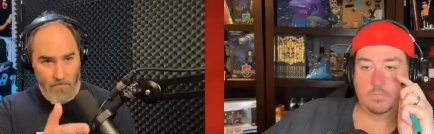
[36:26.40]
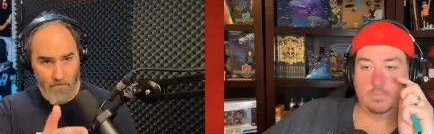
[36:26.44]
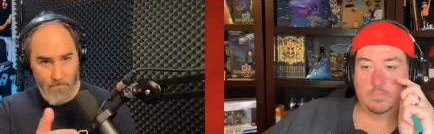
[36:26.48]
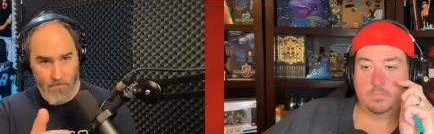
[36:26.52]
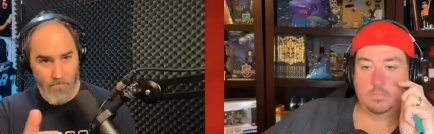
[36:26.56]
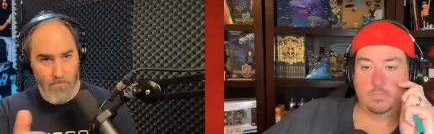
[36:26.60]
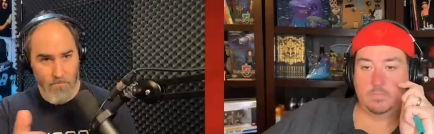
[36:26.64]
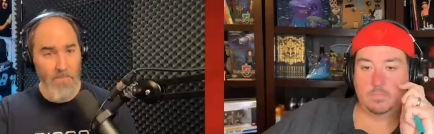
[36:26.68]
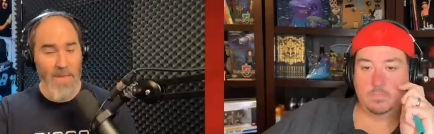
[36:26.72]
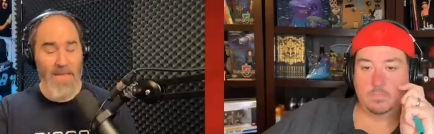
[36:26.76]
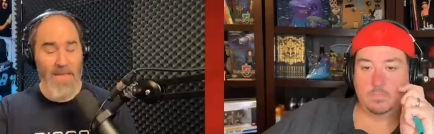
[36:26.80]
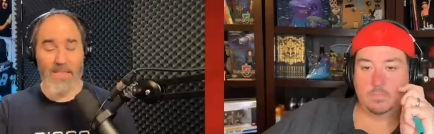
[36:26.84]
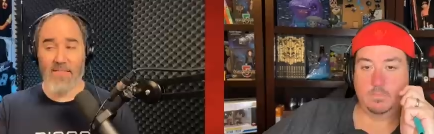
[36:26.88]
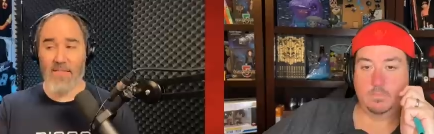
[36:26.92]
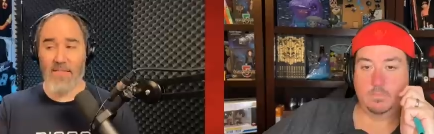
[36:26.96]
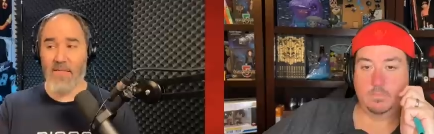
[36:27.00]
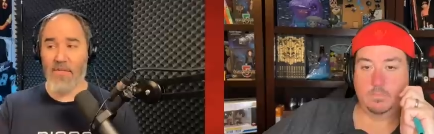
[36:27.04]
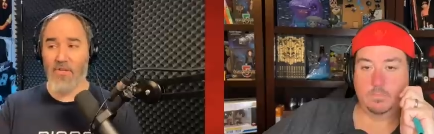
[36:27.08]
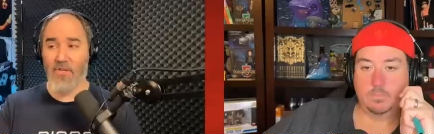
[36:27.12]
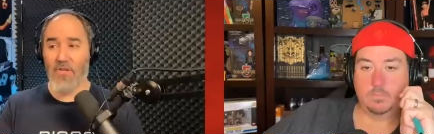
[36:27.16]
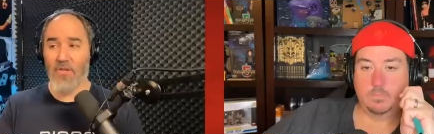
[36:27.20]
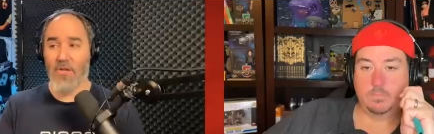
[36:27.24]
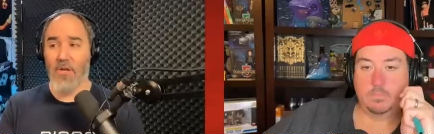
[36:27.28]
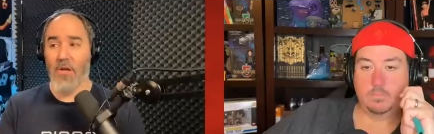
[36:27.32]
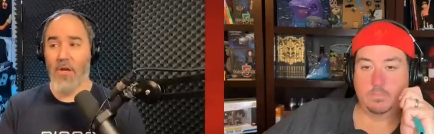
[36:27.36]

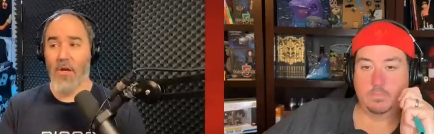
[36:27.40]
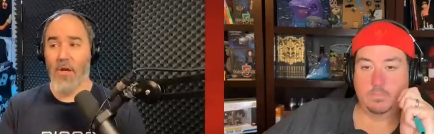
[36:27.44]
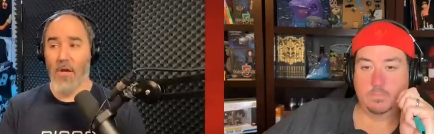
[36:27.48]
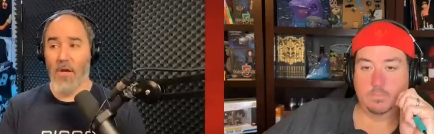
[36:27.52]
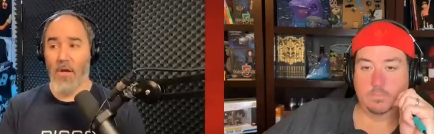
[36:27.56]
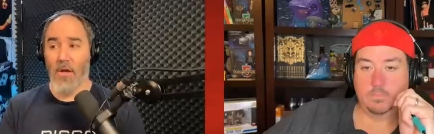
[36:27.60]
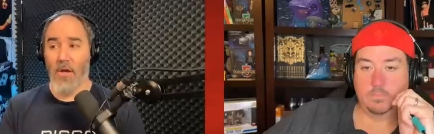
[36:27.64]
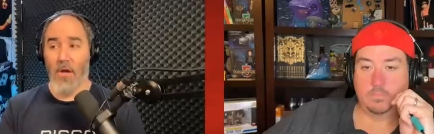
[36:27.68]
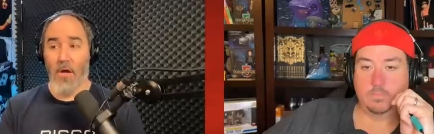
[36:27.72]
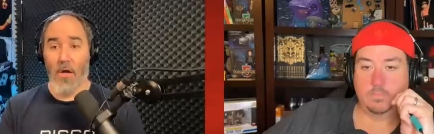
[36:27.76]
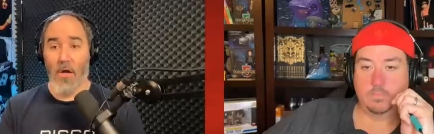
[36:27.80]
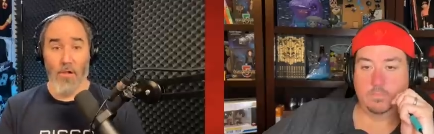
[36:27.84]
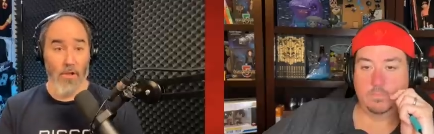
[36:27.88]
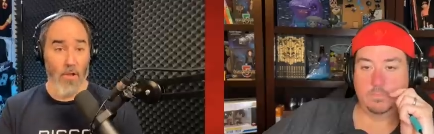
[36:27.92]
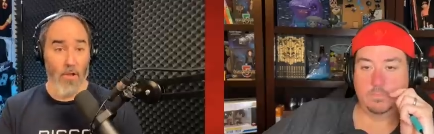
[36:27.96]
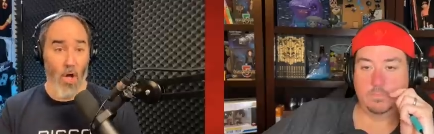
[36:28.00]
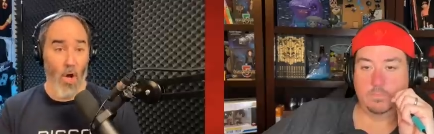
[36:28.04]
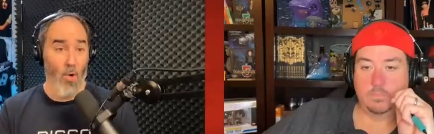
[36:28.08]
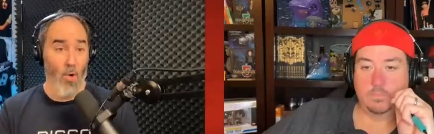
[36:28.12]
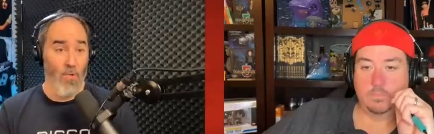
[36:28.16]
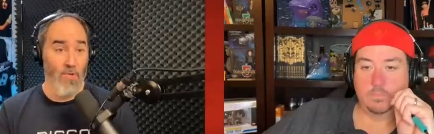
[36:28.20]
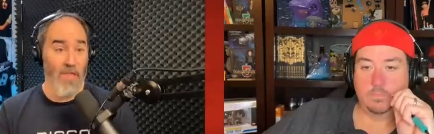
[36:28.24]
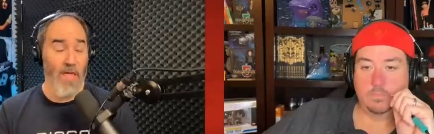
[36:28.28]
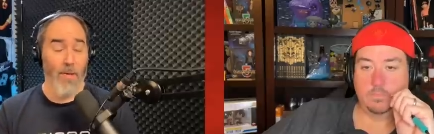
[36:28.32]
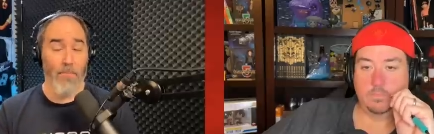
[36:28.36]
Speaker 1: message
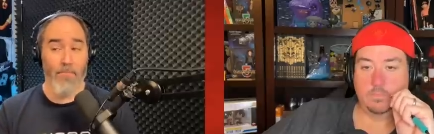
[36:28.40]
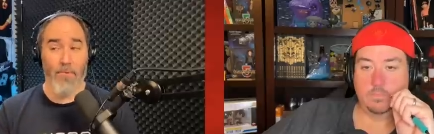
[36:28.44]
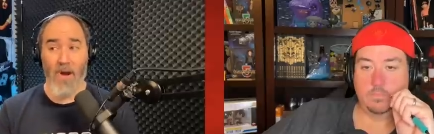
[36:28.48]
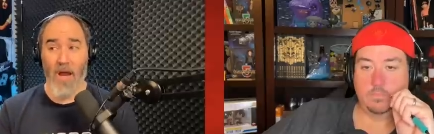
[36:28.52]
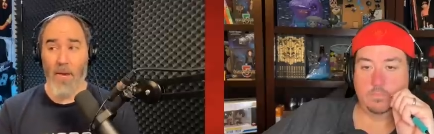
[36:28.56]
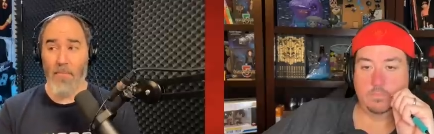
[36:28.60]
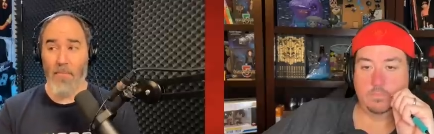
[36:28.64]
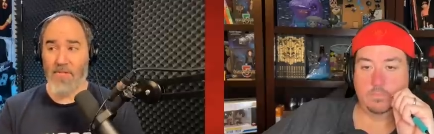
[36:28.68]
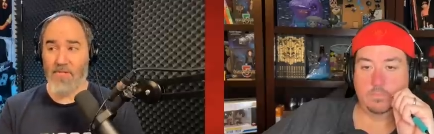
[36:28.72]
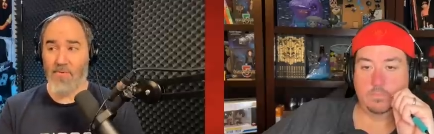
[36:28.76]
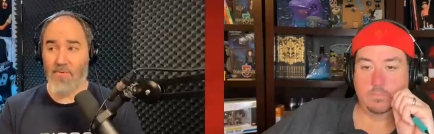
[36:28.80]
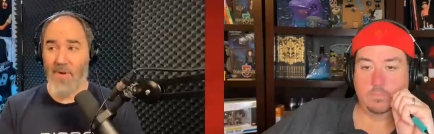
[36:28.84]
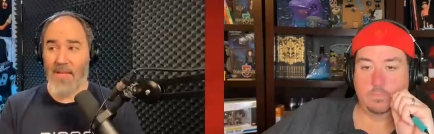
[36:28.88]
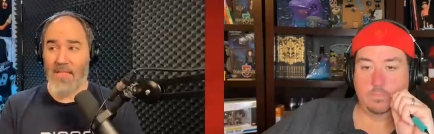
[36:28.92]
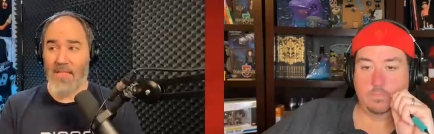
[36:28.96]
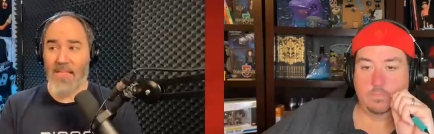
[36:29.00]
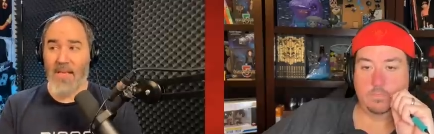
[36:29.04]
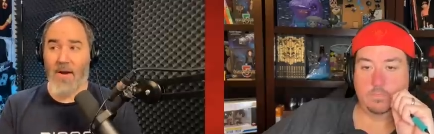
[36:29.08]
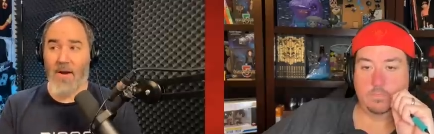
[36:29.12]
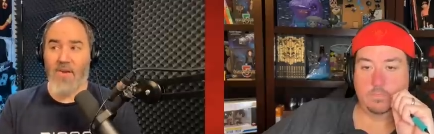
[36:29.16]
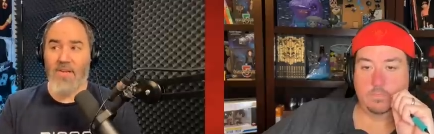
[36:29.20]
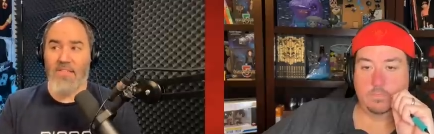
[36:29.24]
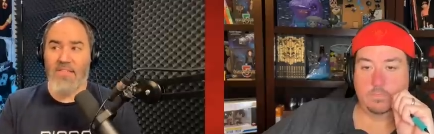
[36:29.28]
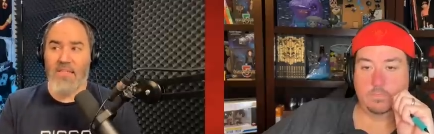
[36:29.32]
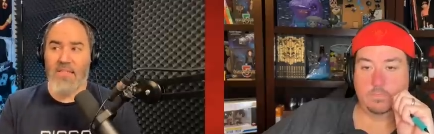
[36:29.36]
alone, that premise right
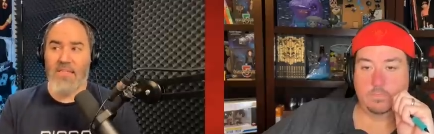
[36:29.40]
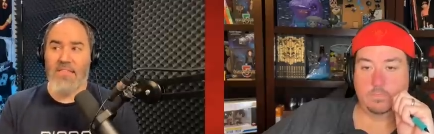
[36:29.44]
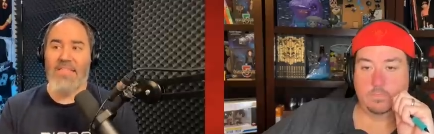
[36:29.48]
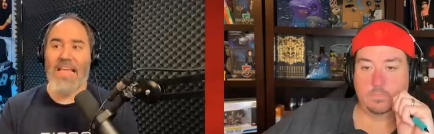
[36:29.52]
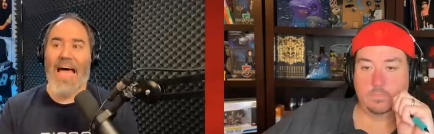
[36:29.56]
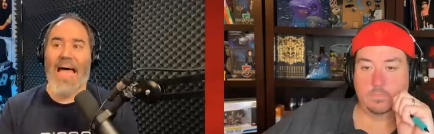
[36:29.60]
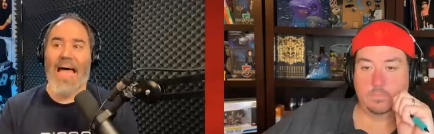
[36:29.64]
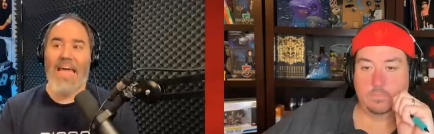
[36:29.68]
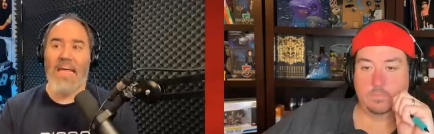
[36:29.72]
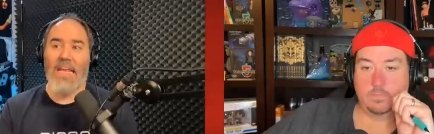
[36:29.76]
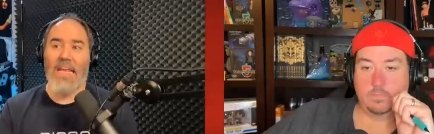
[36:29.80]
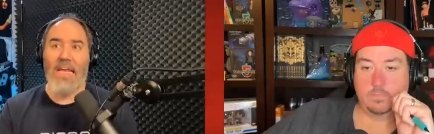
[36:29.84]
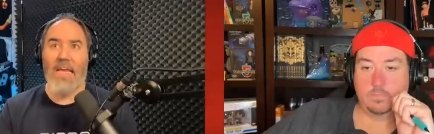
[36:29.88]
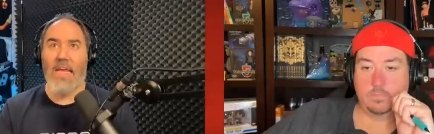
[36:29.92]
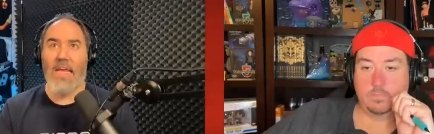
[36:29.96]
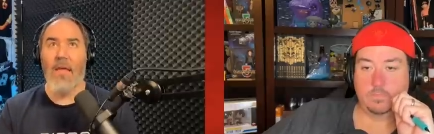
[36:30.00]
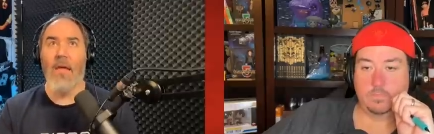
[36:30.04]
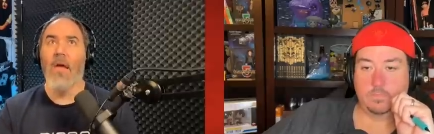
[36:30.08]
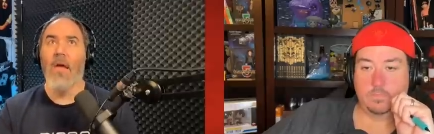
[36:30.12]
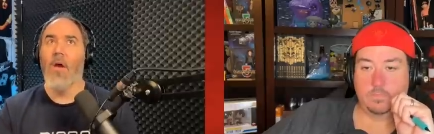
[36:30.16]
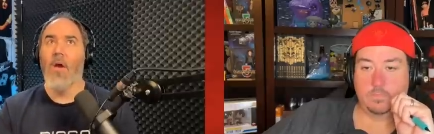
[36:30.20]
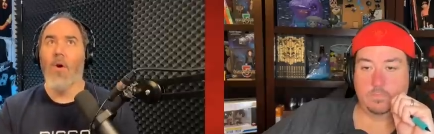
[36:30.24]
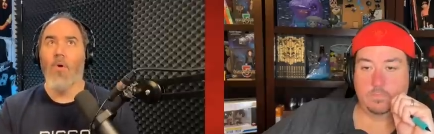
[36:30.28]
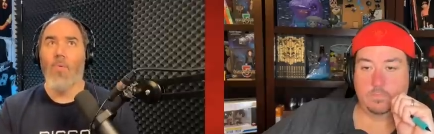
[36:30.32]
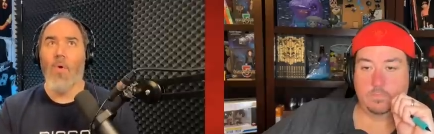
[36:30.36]
there, a society,
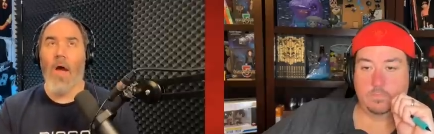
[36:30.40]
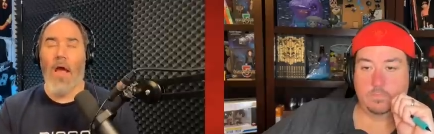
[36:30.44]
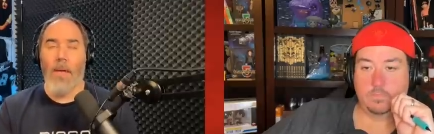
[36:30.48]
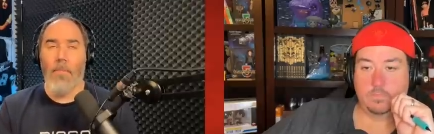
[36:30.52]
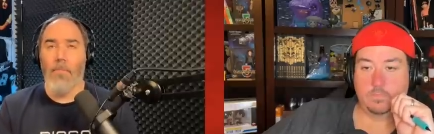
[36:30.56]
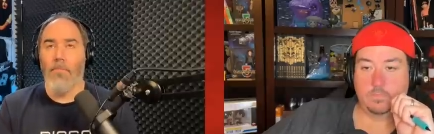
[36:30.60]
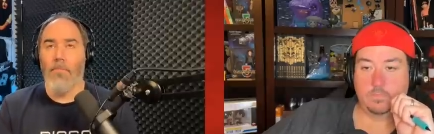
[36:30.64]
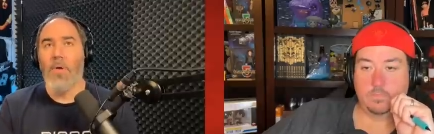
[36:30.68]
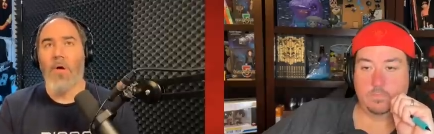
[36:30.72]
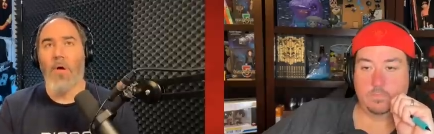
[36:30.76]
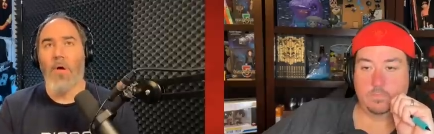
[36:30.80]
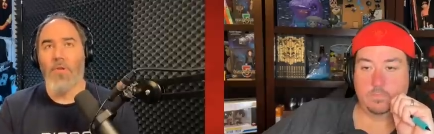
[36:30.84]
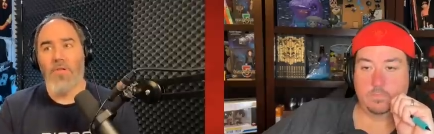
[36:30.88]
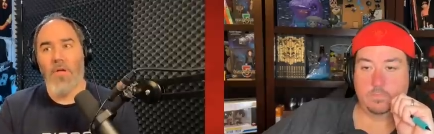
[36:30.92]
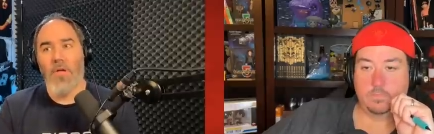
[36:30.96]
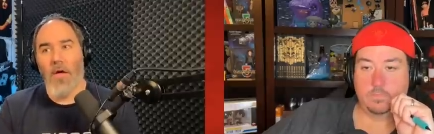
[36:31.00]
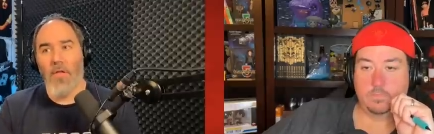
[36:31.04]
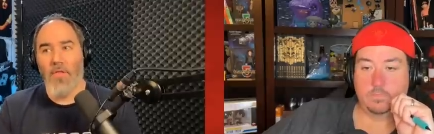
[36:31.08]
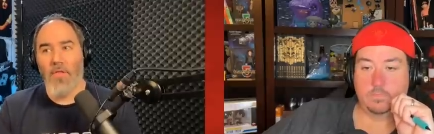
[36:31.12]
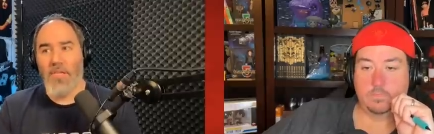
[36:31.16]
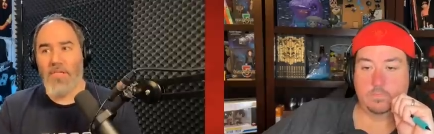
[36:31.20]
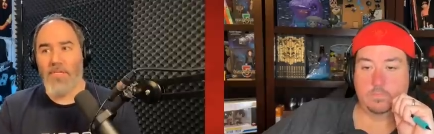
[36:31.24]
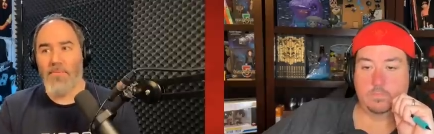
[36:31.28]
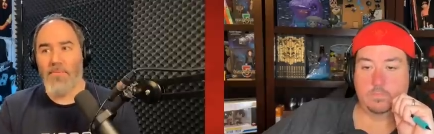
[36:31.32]
right, built on this